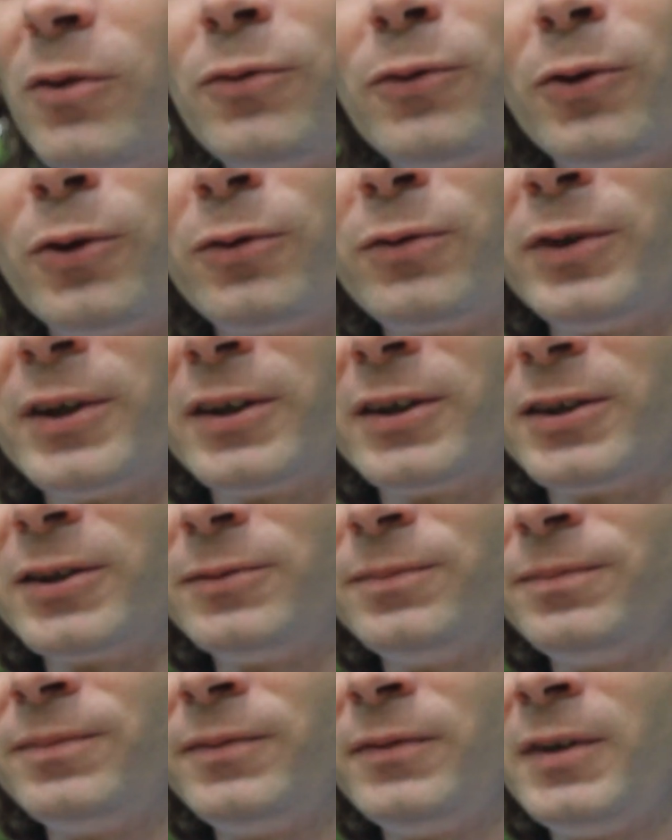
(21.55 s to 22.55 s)
the
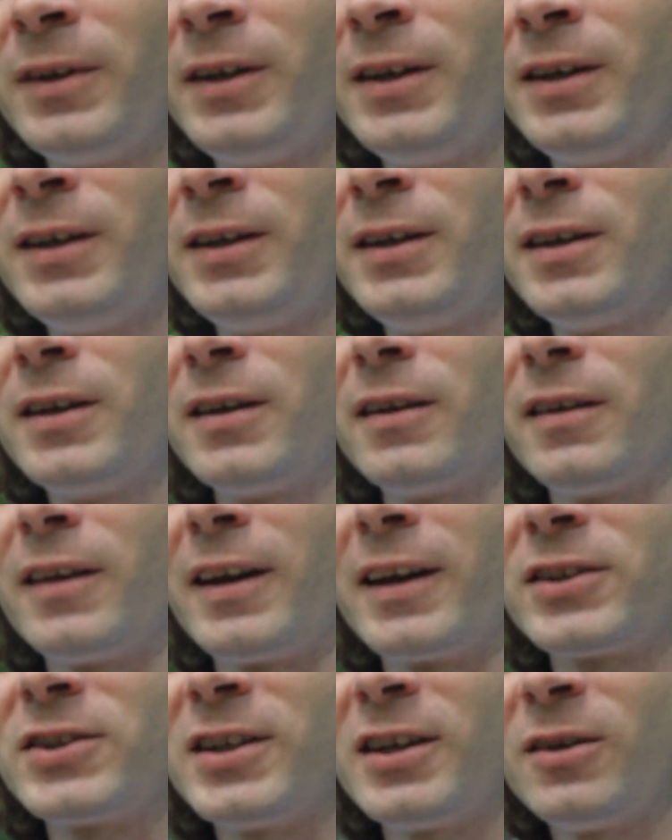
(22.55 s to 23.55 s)
forefinger. And
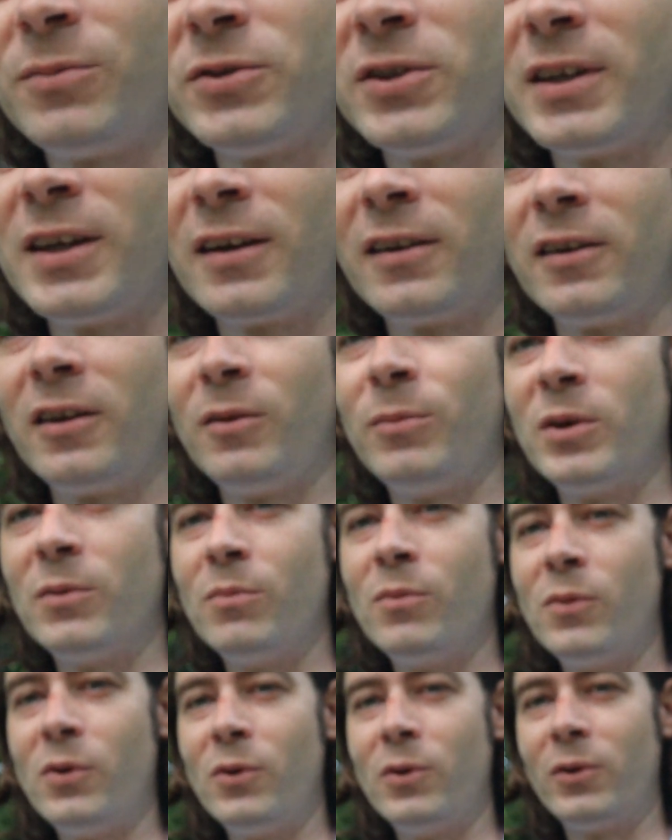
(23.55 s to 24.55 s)
that actually helps you get a little bit
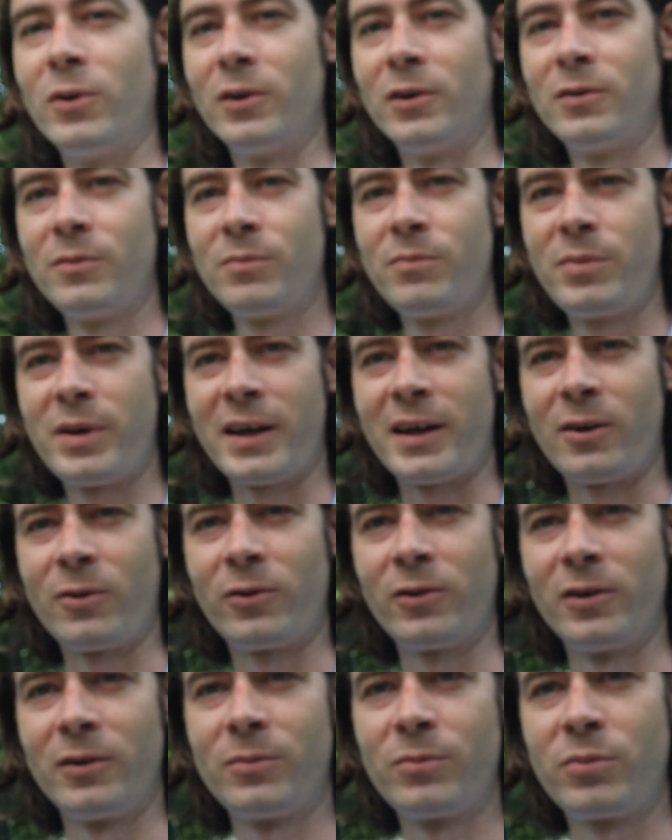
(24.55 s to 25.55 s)
more
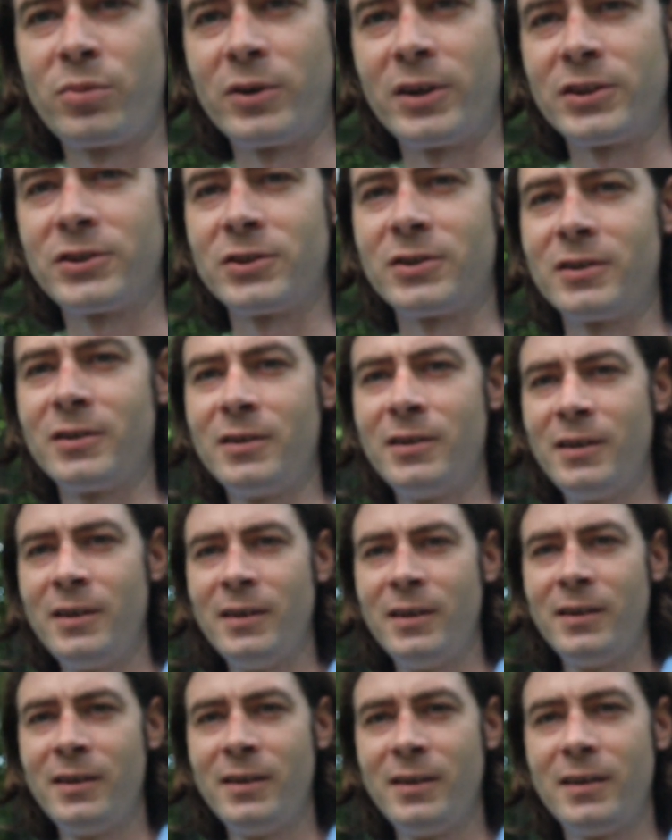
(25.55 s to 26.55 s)
power, pressure,
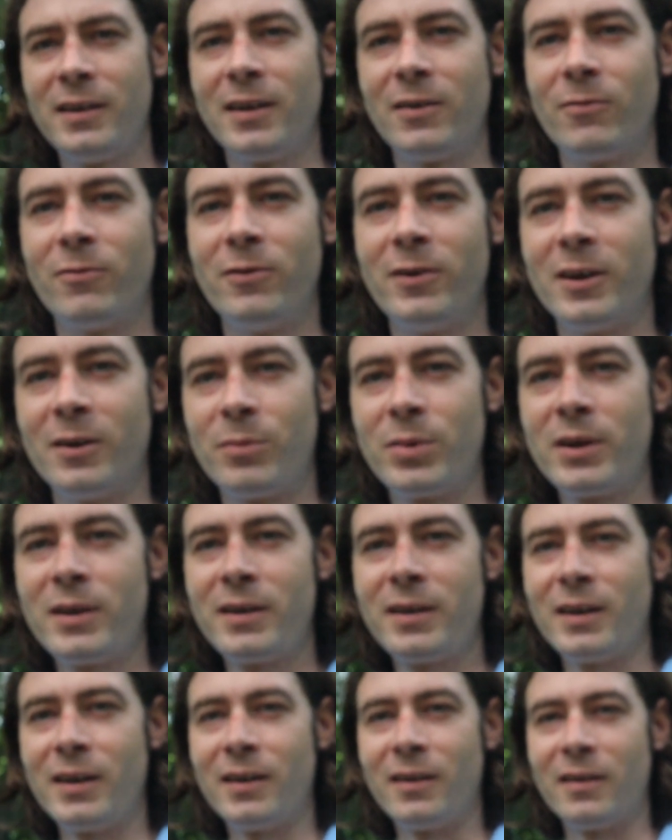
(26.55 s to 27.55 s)
and rip
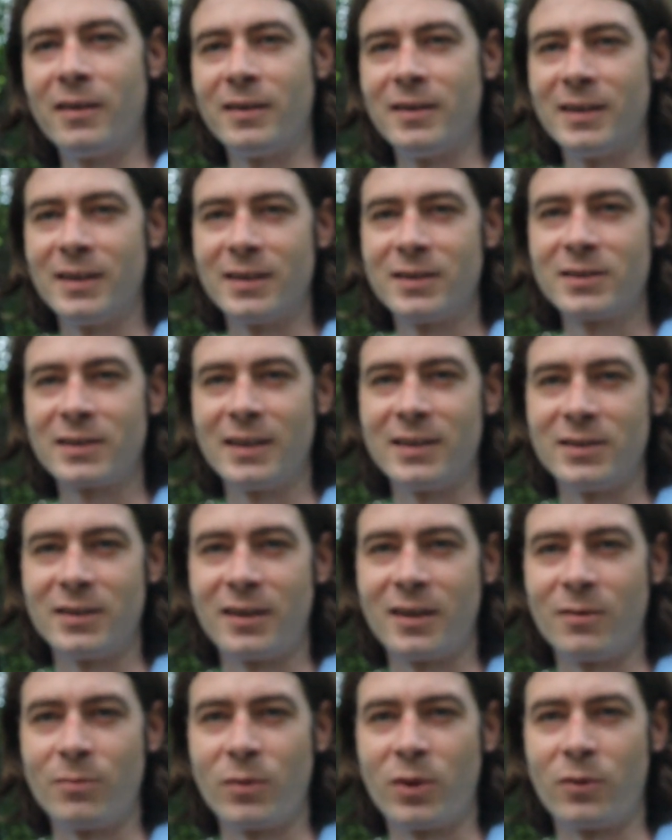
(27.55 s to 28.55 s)
into the disc as
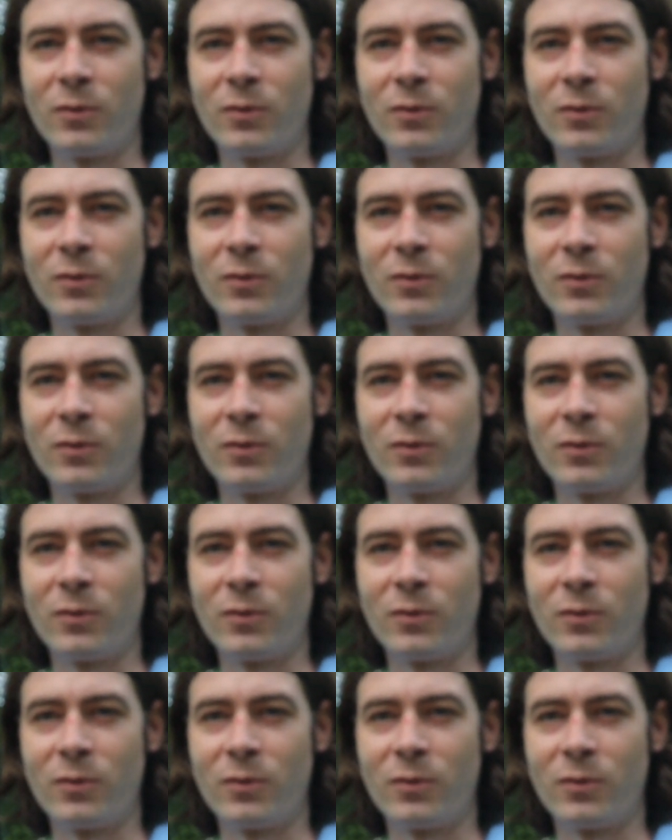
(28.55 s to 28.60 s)
you come